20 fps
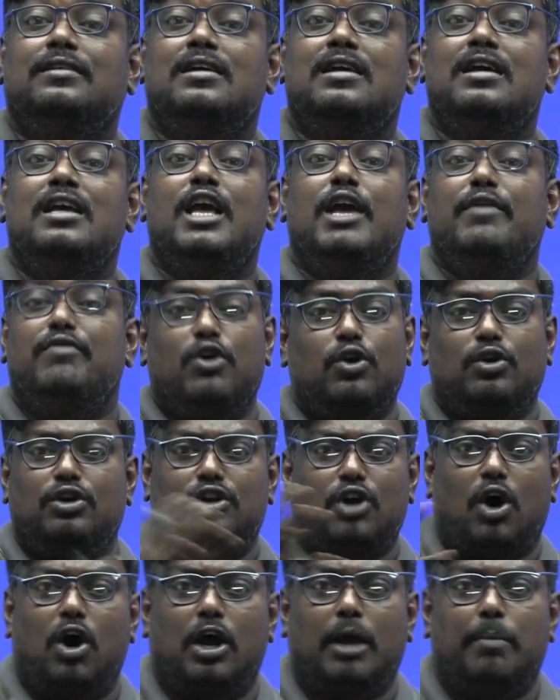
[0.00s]
If you
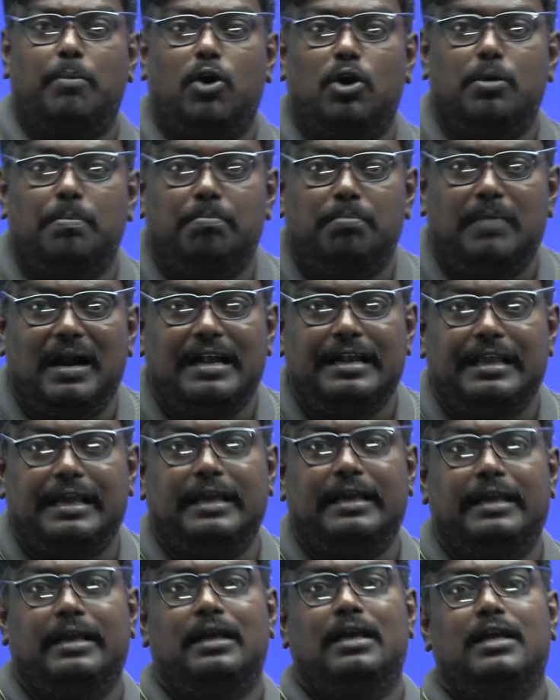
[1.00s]
talk about
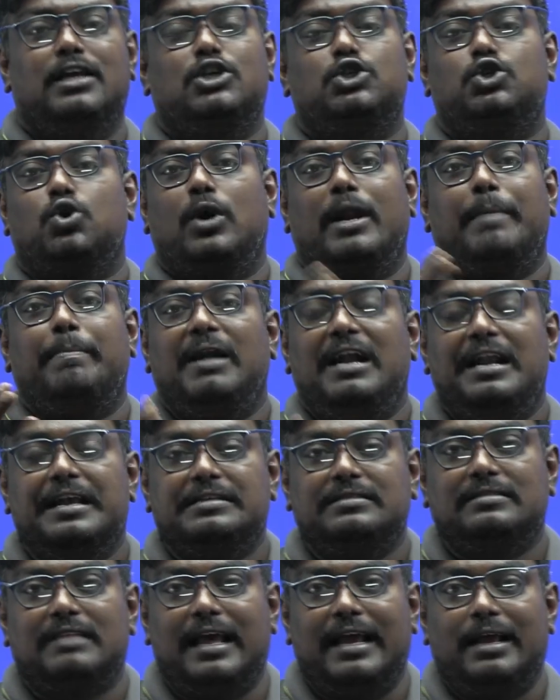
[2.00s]
multi-story buildings
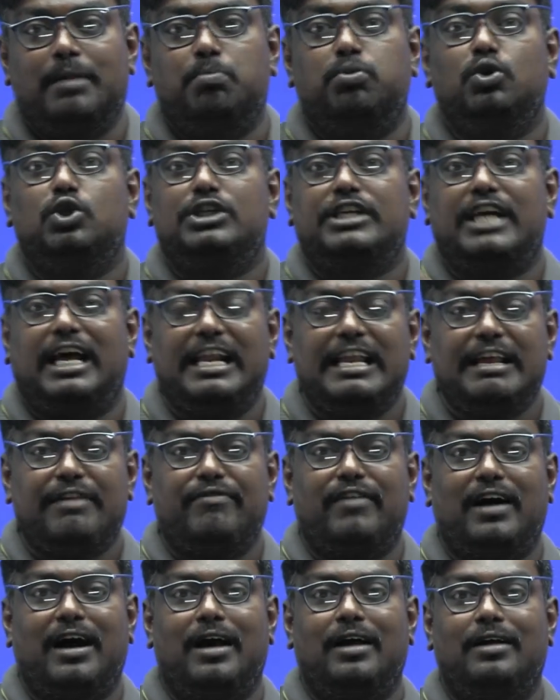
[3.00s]
like Burj
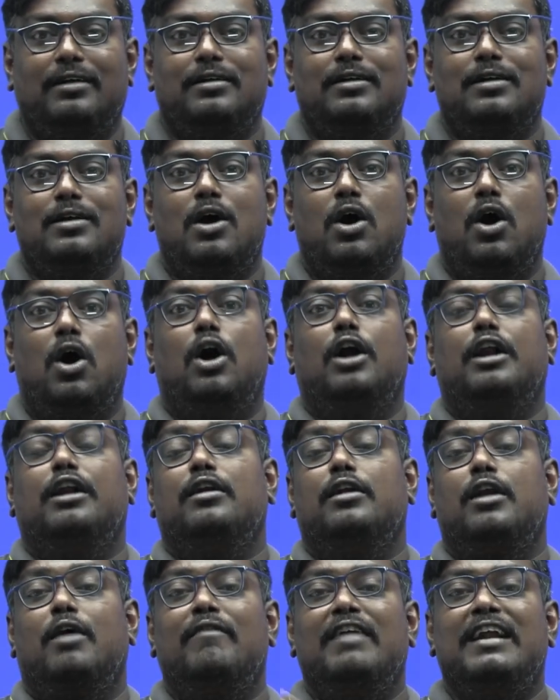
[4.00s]
Khalifa, or
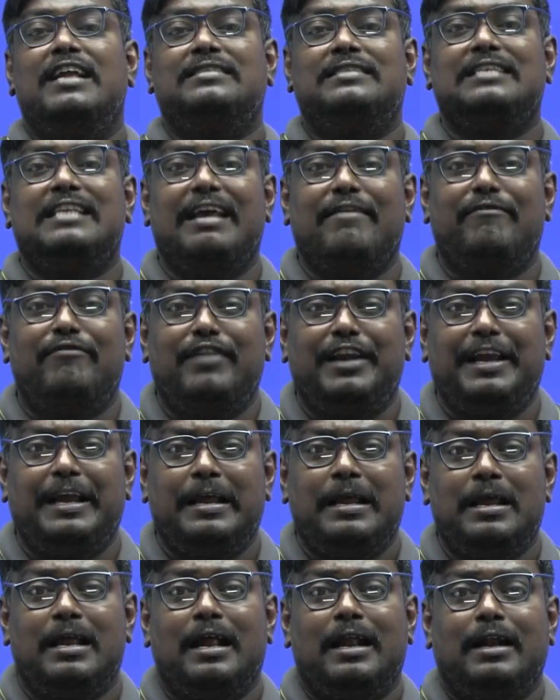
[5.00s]
nowadays in every
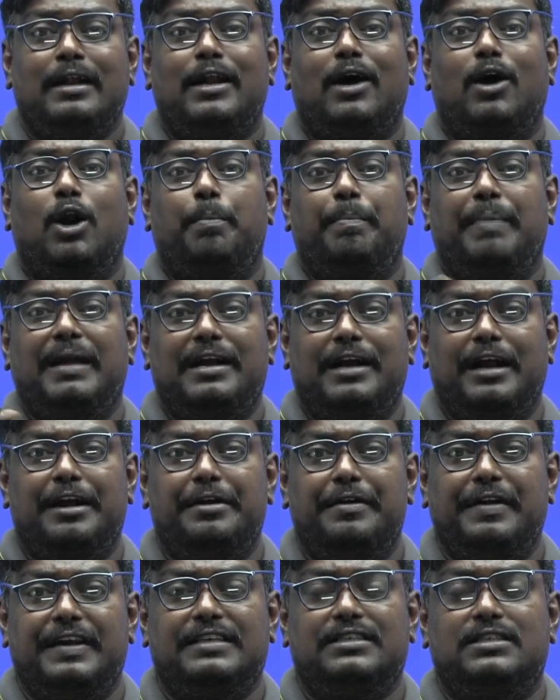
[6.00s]
developing
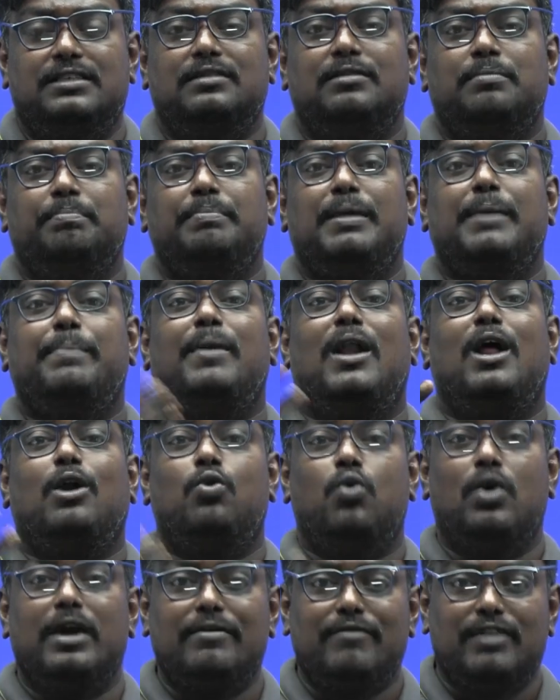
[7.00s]
countries, people are
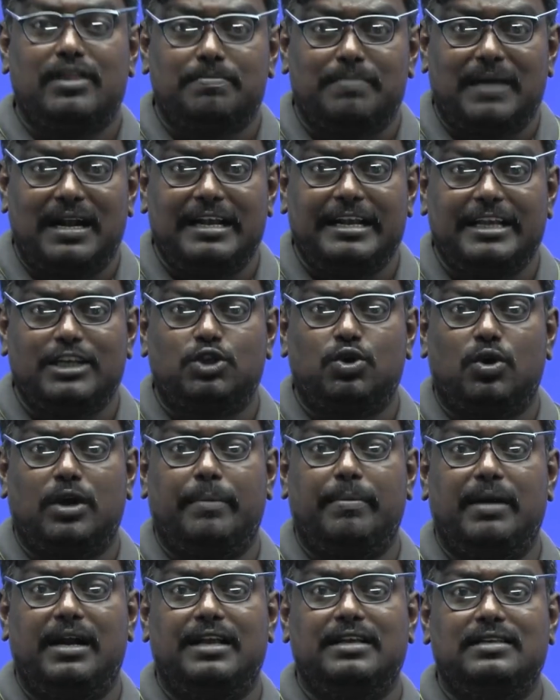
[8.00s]
going with multi-story
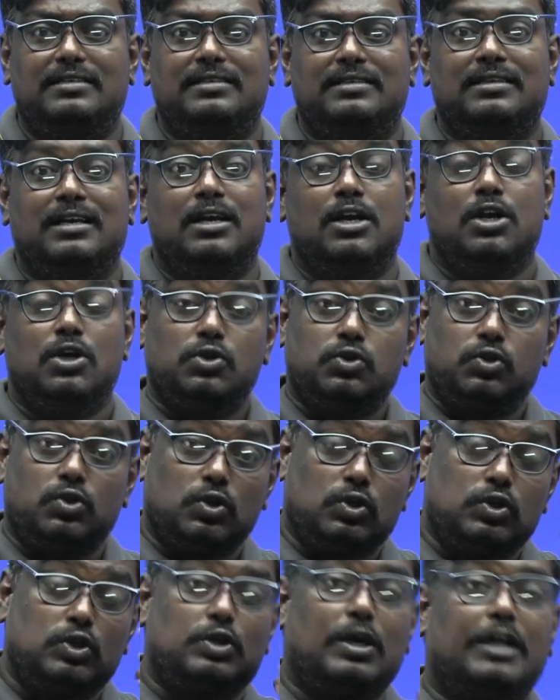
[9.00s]
buildings. So,
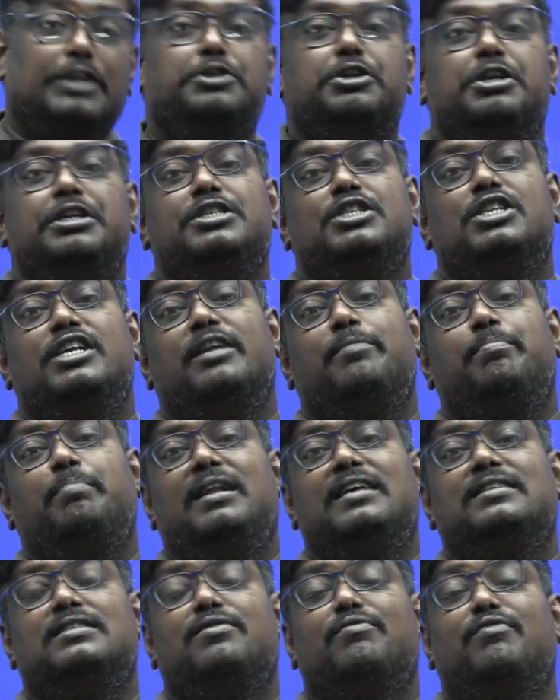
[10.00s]
structural engineer
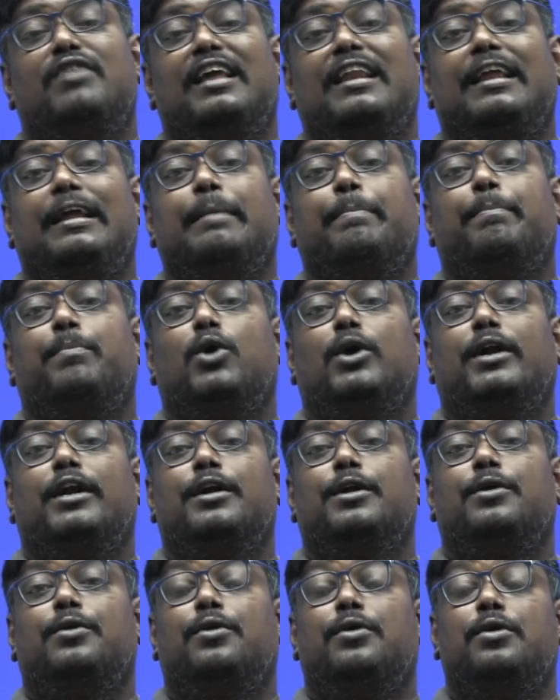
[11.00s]
plays a very important
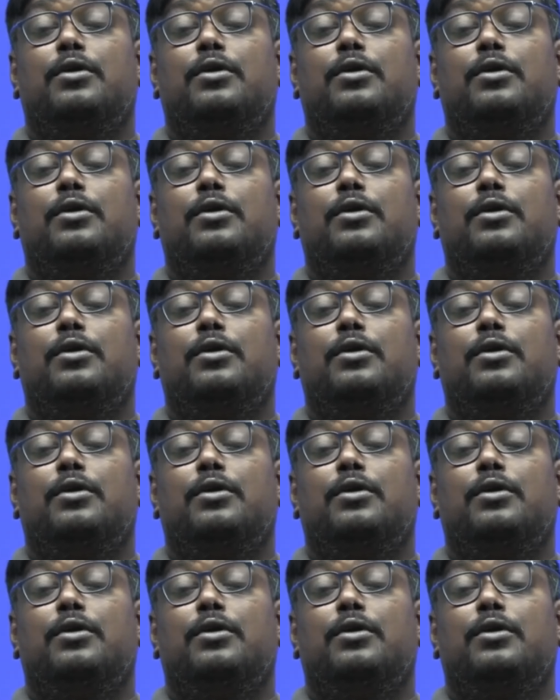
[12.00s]
role.